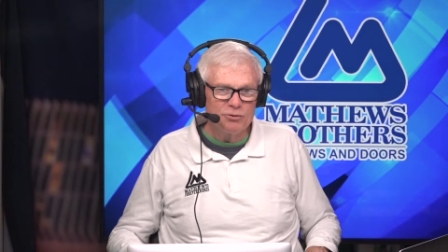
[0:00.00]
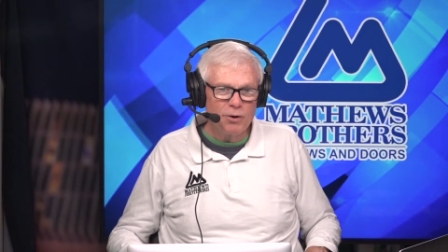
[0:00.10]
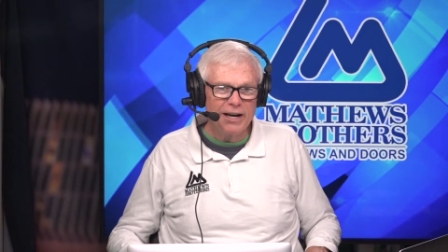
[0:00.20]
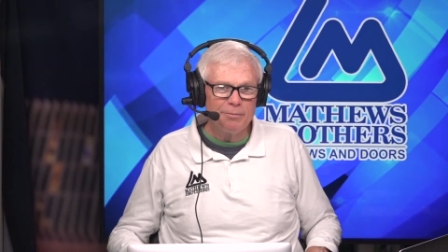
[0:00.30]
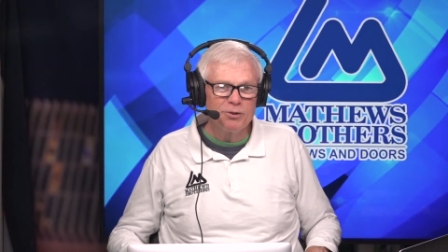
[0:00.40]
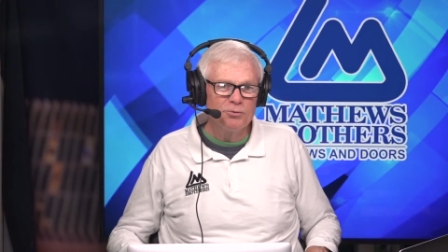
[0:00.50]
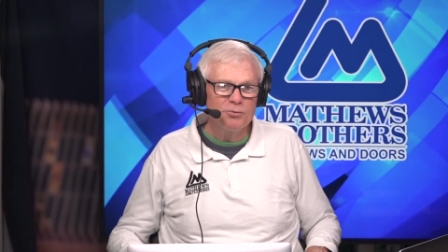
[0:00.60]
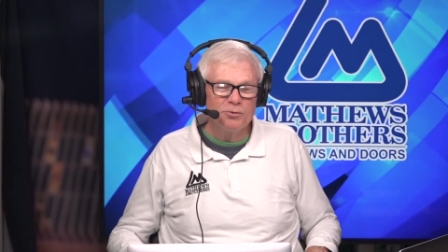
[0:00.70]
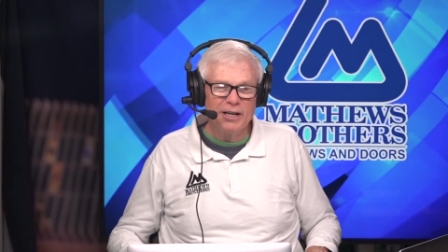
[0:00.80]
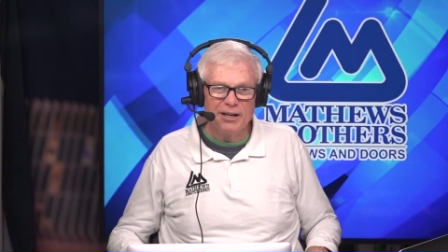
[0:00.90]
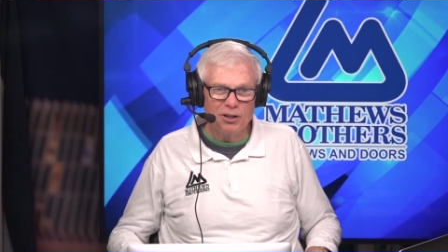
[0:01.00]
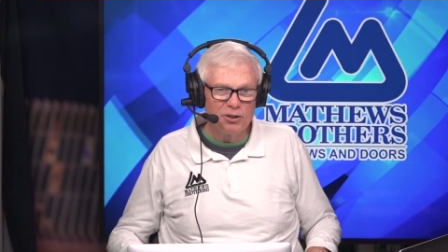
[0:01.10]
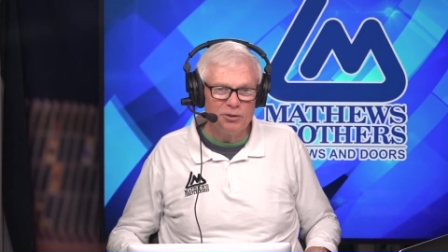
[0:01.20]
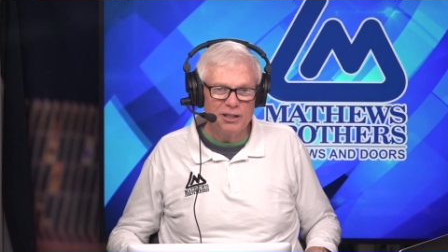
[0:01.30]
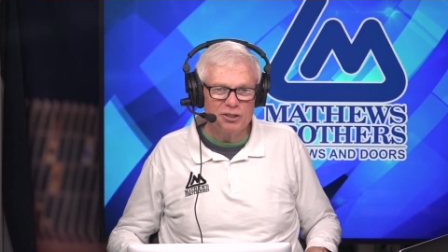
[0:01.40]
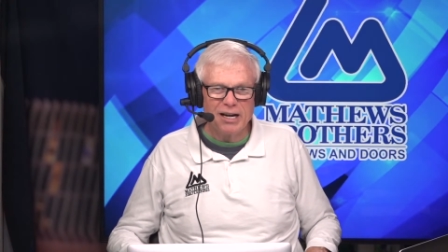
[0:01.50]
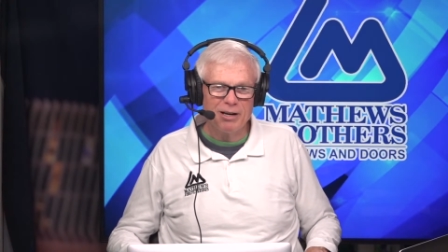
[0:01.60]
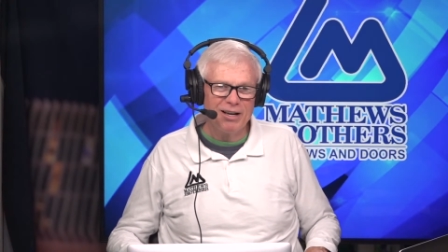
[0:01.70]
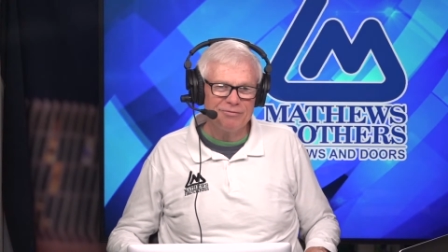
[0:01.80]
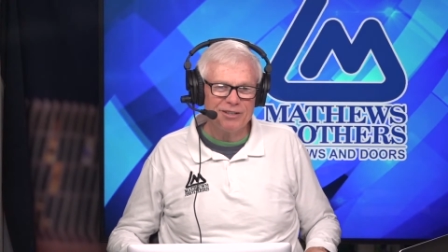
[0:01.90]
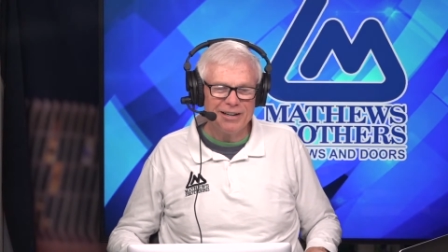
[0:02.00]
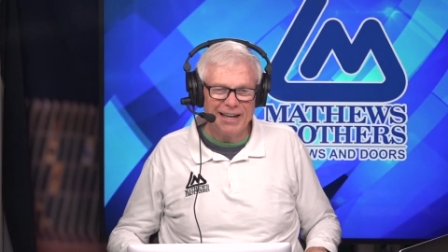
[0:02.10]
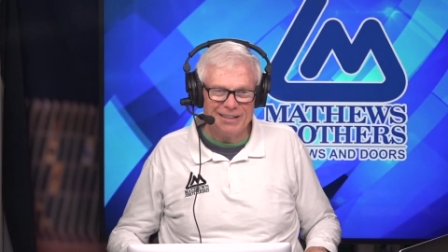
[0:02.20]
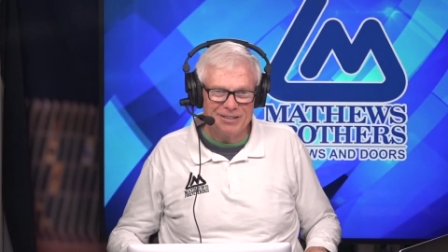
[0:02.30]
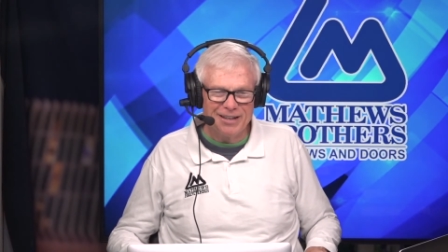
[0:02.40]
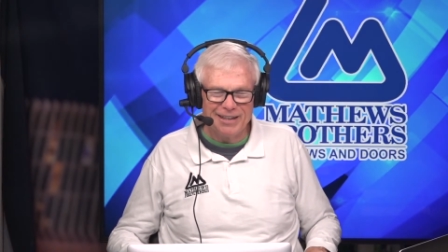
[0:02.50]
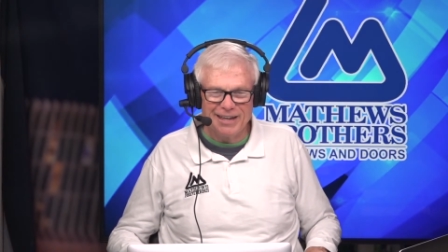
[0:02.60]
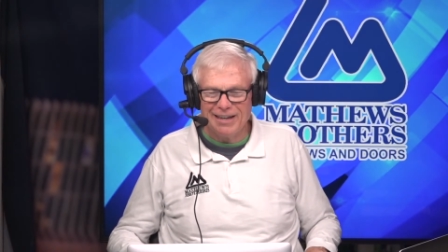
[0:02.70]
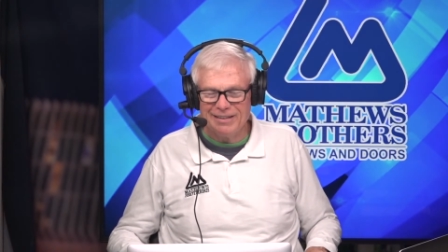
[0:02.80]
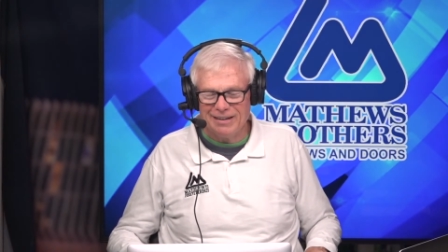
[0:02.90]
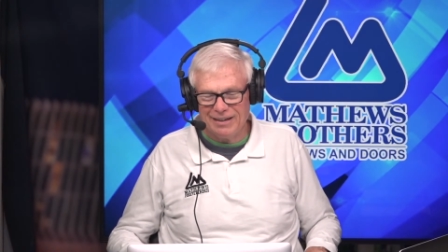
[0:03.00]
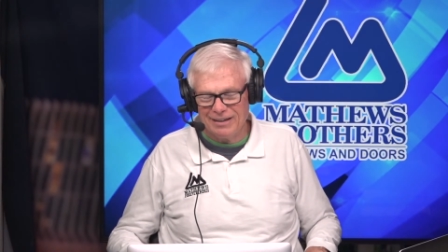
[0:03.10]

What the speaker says: right up to and including chopping off their heads on the guillotine.